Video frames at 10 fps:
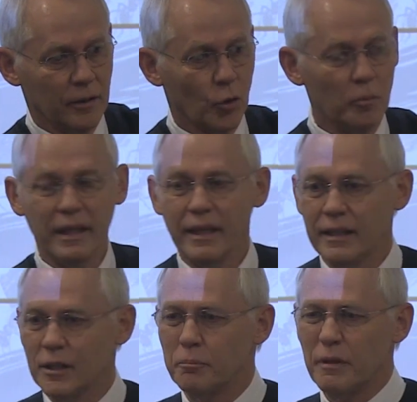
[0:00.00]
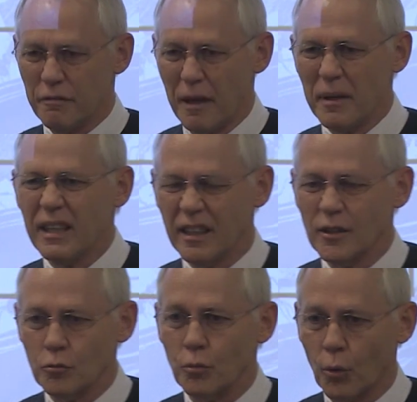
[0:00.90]
Normally it is
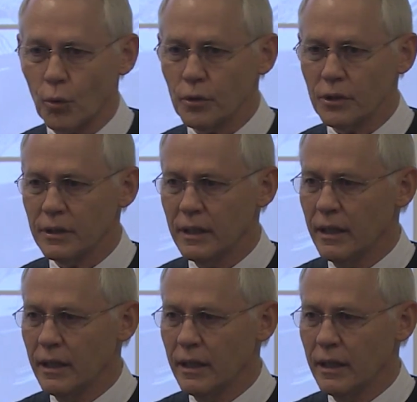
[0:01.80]
prefabricated walls,